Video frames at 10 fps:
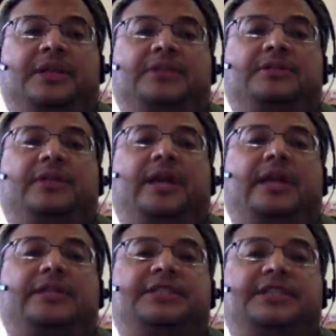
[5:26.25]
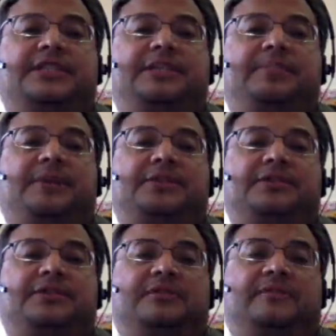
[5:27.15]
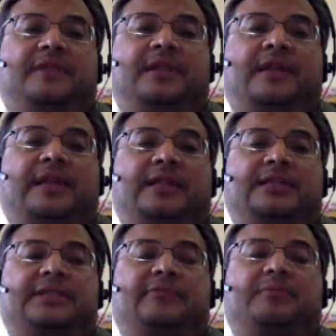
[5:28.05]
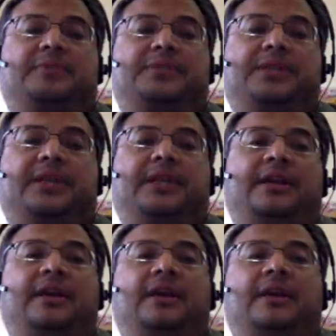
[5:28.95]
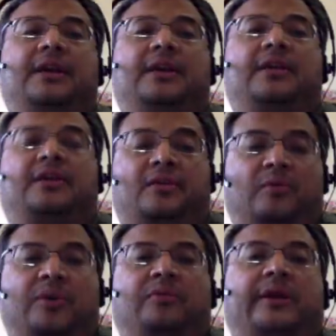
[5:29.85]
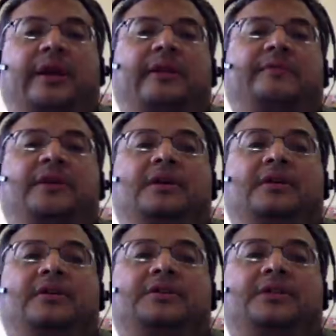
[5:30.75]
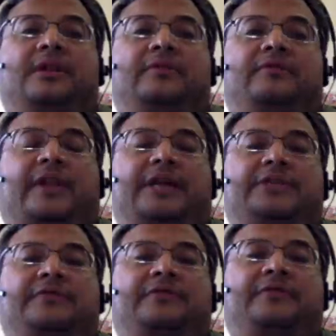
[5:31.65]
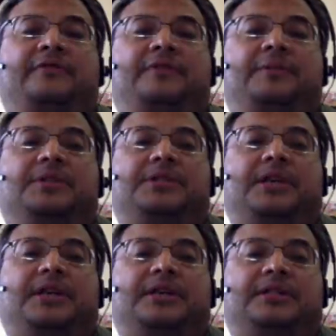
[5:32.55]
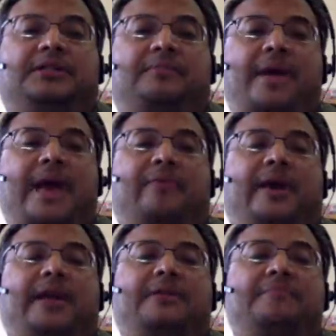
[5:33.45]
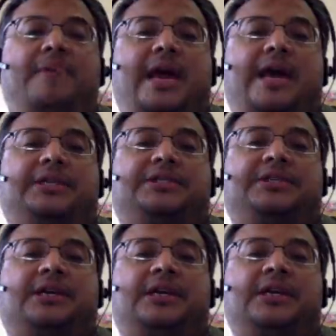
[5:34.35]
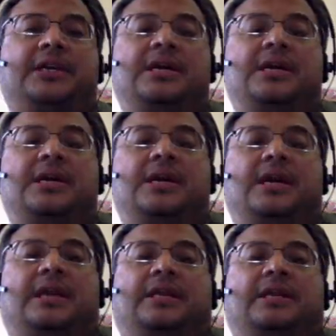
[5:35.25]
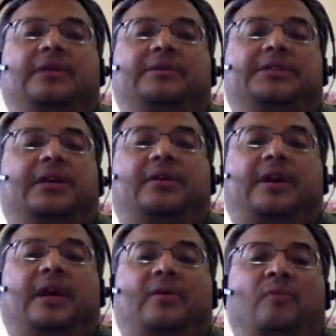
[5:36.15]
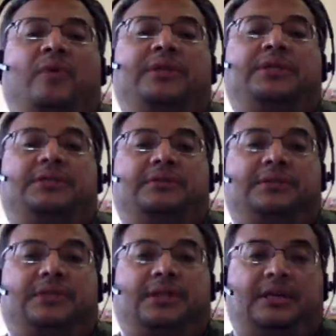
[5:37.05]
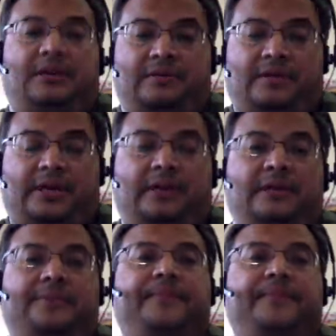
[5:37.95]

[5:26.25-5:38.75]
And so they had 60 pictures of like this that were presented, one right after the other. So they would flash it for 50 milliseconds, the random mask, and then they would say, okay, what did you see, right?